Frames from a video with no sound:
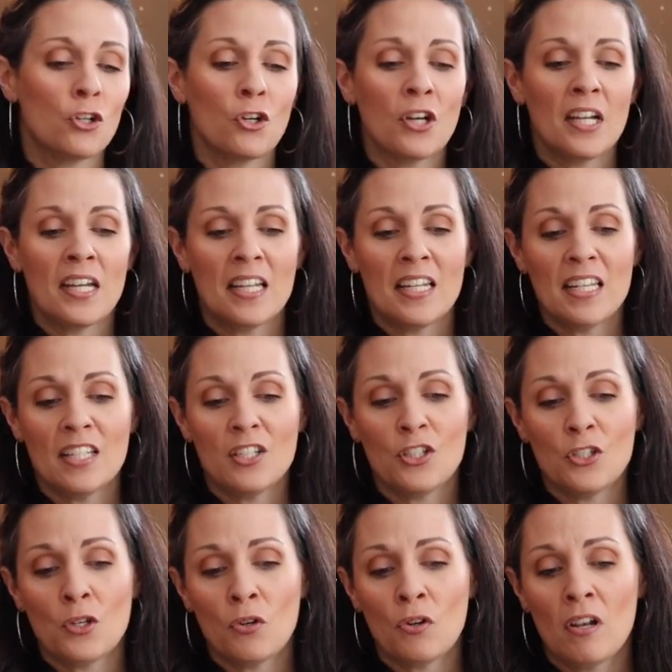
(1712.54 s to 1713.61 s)
Great
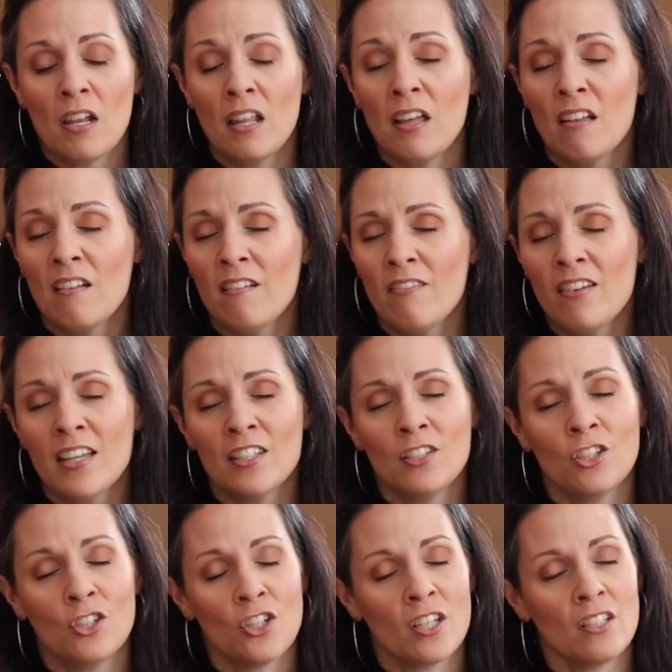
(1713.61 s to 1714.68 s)
is your love
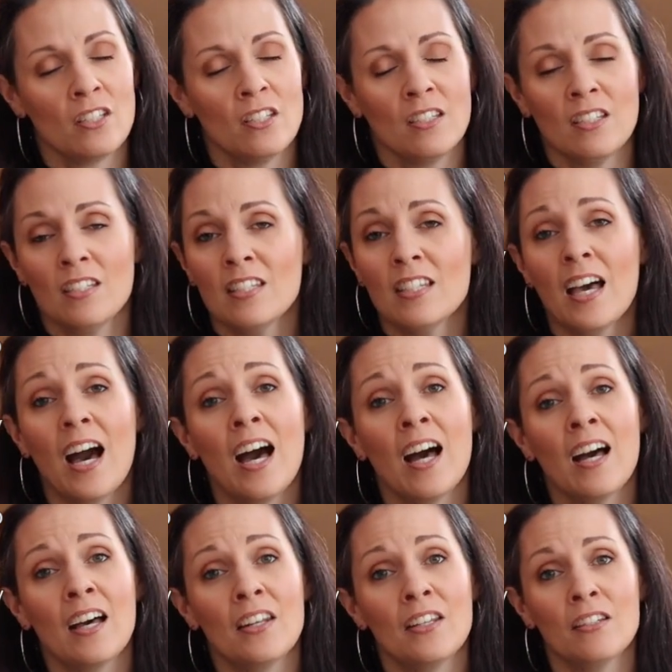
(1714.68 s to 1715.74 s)
and justice,
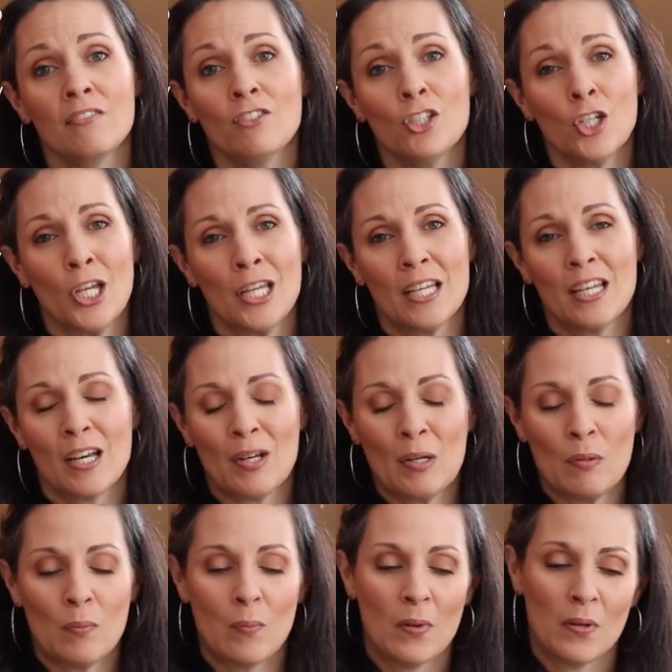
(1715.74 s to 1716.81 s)
God of
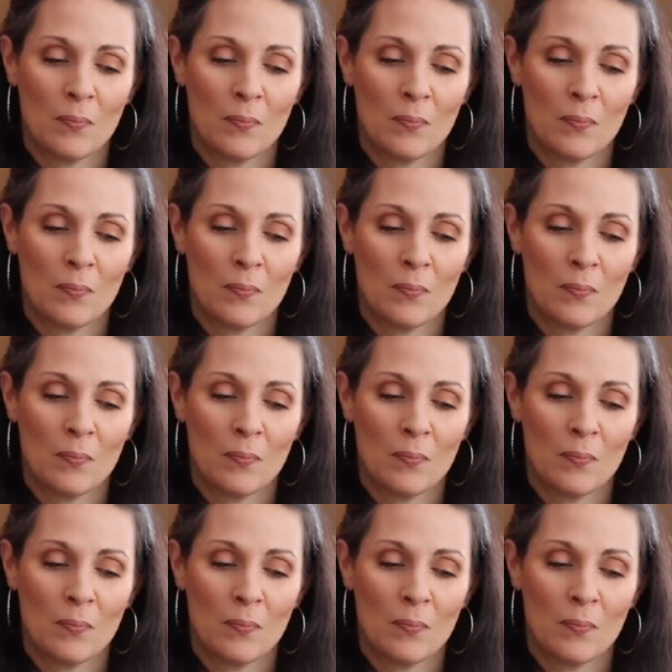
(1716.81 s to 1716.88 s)
Jacob.